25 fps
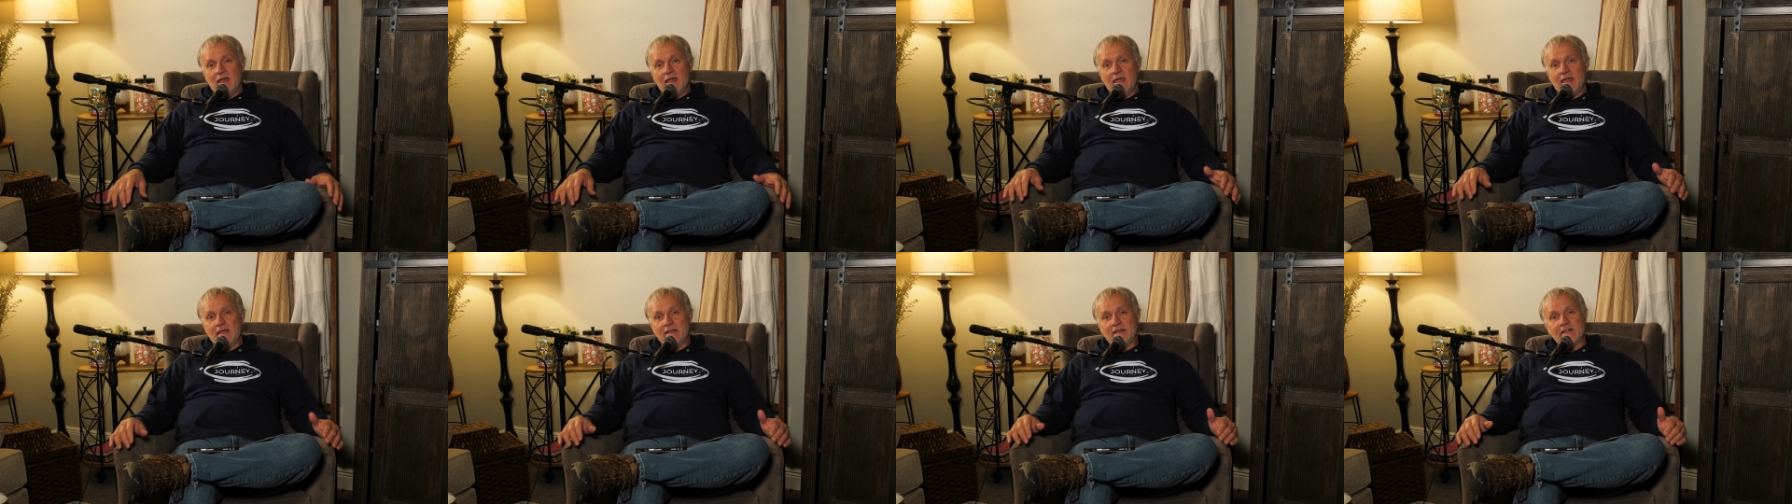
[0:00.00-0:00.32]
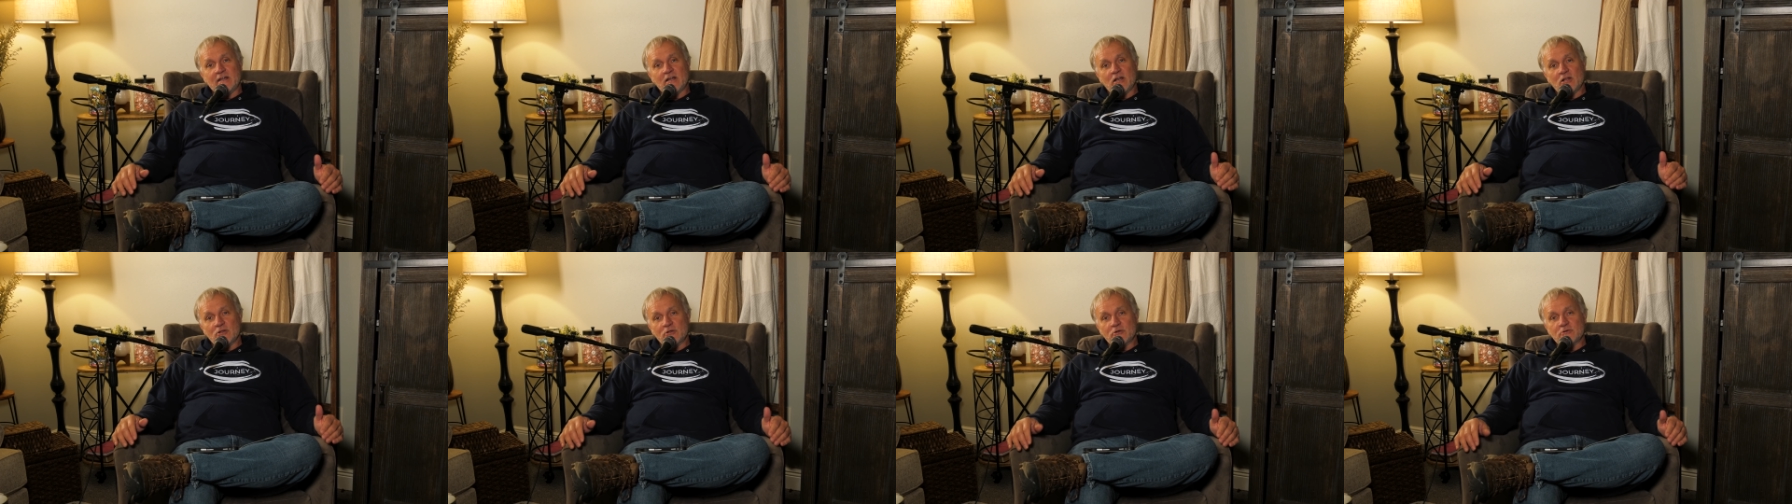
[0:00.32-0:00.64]
And
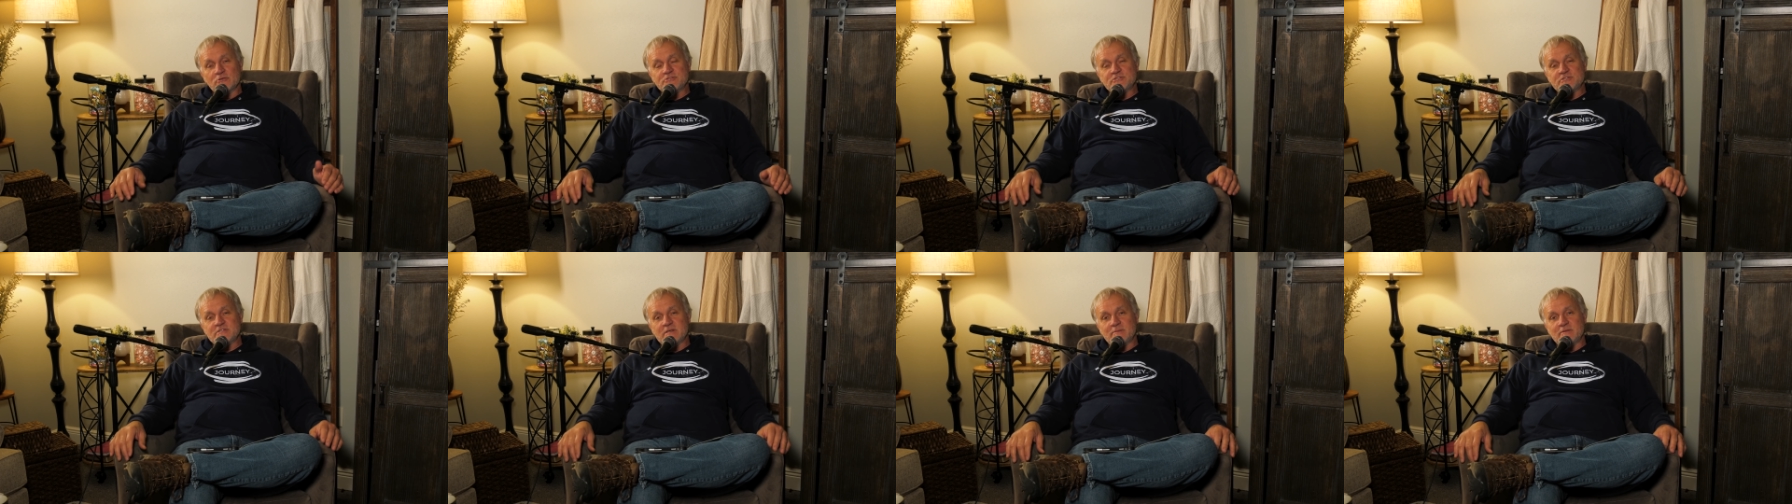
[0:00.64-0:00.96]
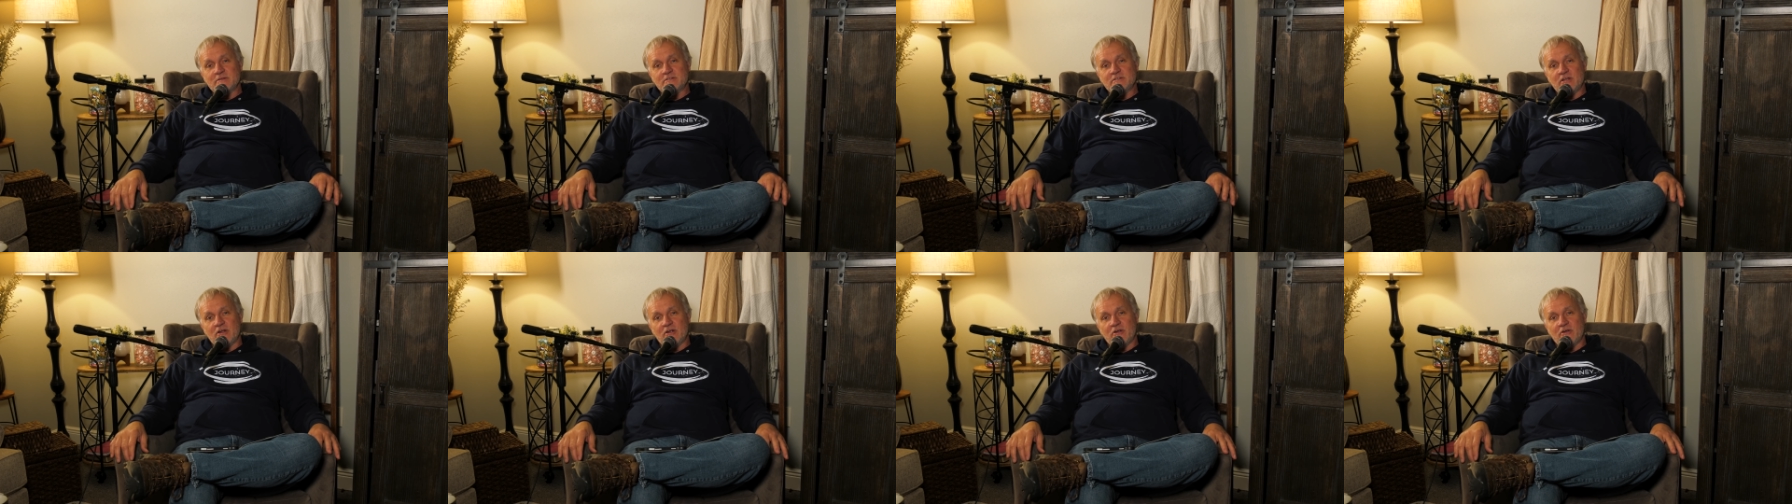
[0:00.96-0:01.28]
in a little
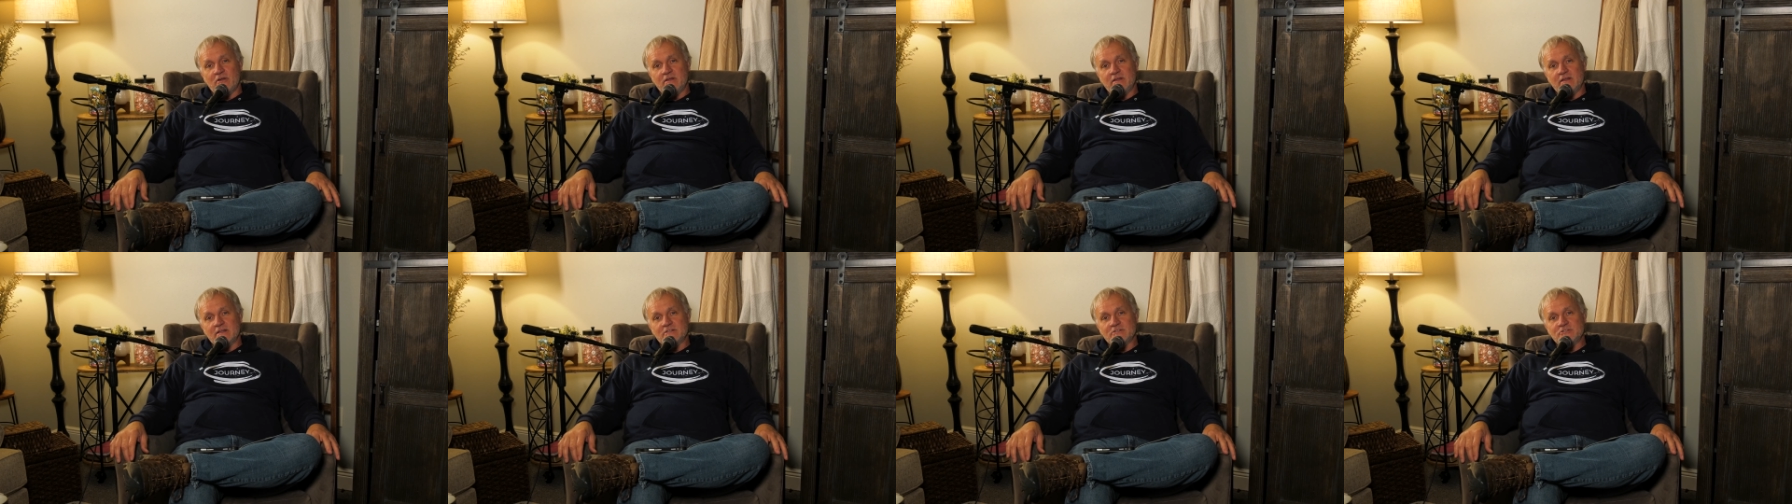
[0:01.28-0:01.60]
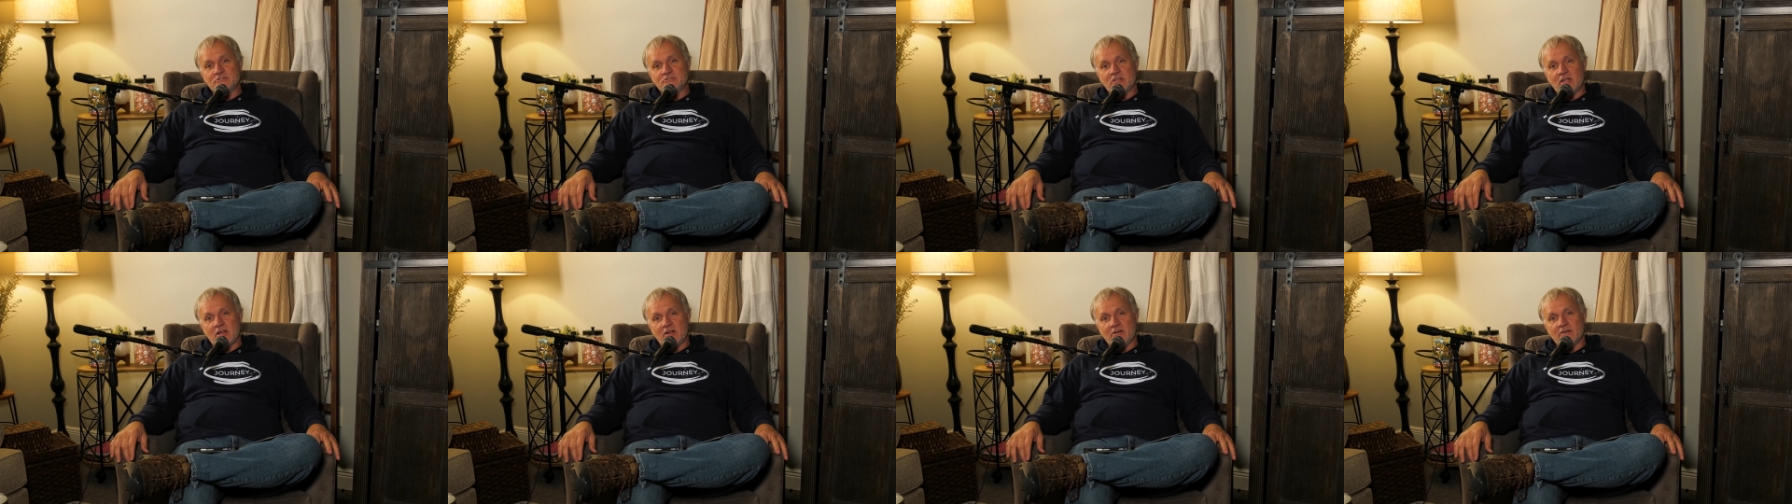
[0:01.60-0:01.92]
cemetery in
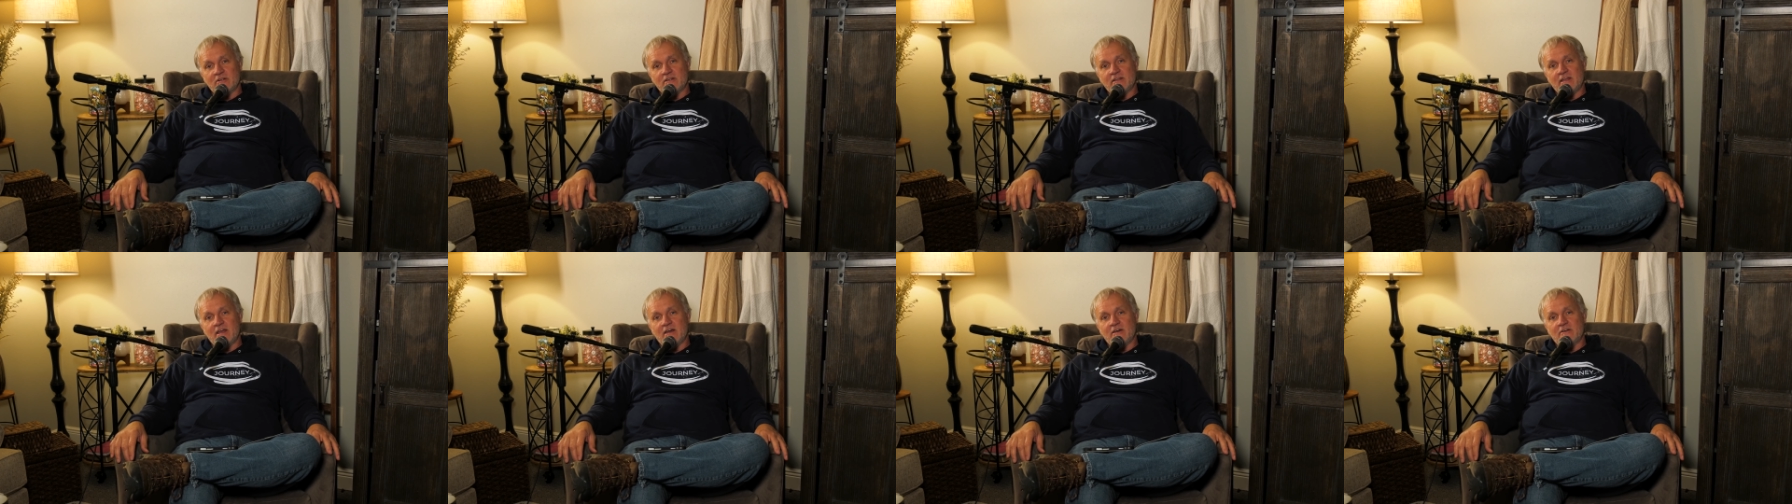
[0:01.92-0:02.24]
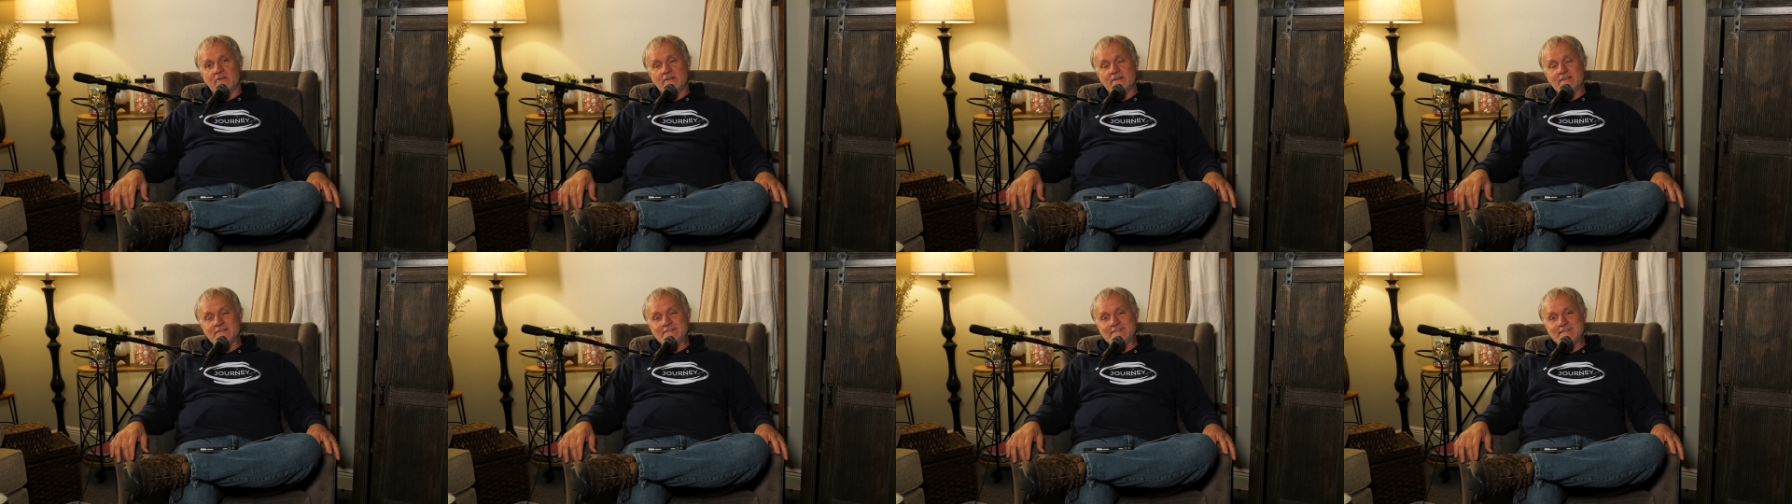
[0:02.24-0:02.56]
Tarrant
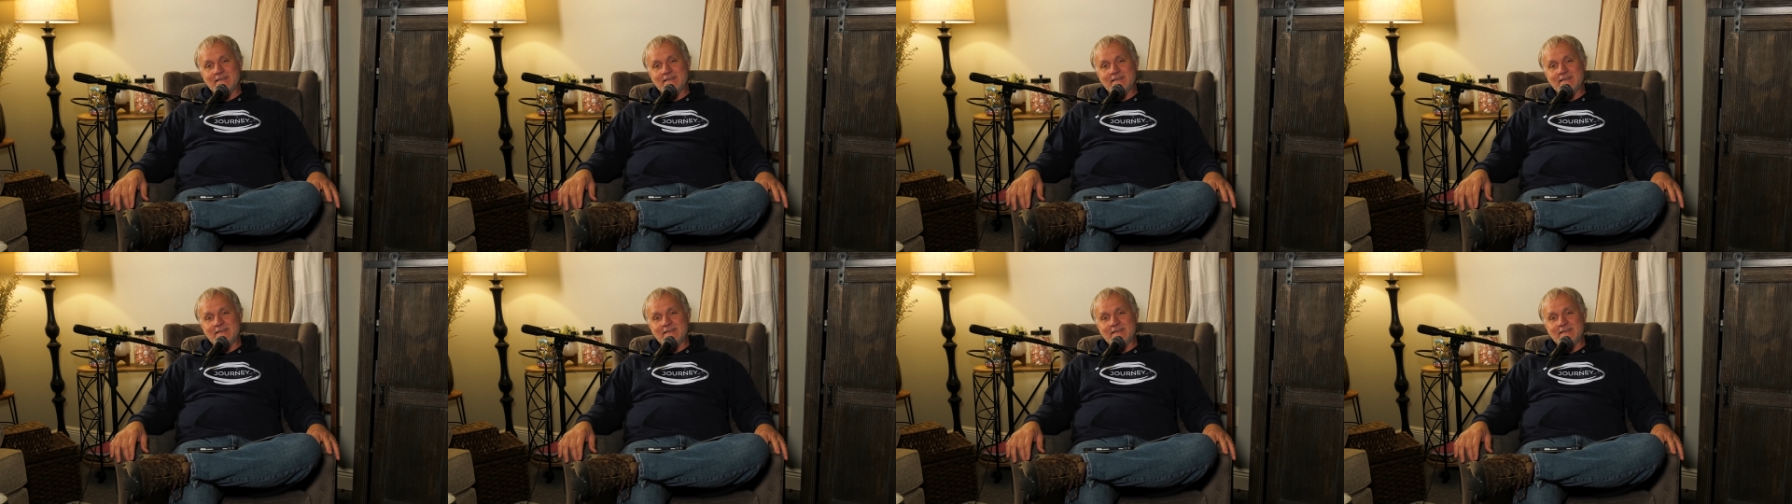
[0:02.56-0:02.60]
County,